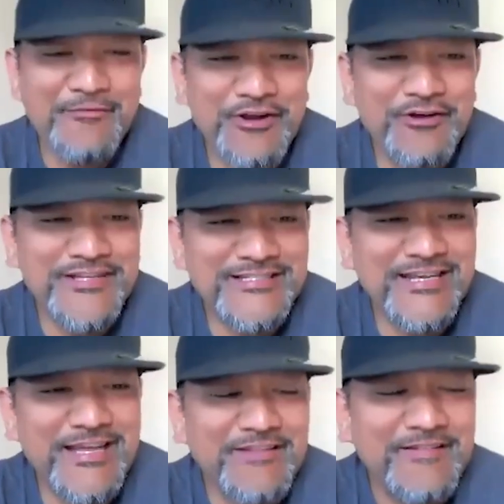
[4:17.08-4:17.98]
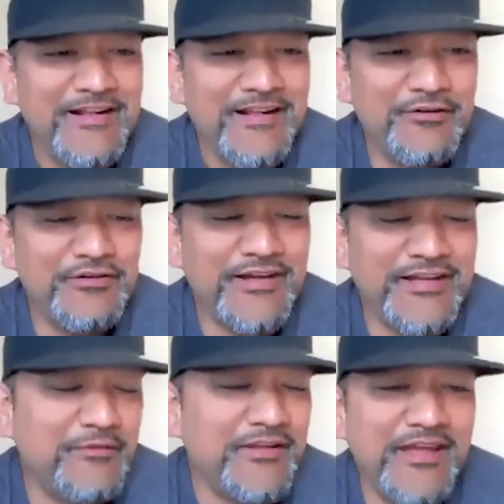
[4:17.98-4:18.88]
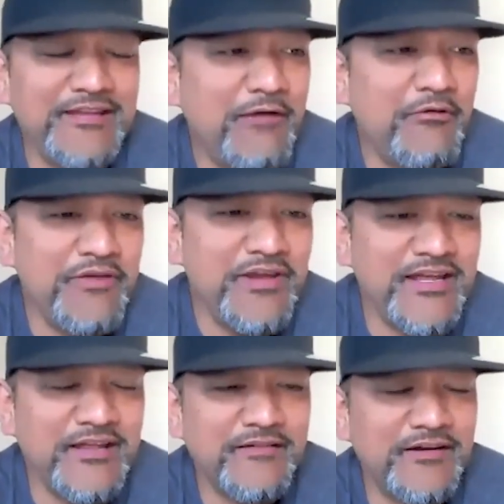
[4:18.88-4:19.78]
would always say, like, oh, hey, dad, what are we eating?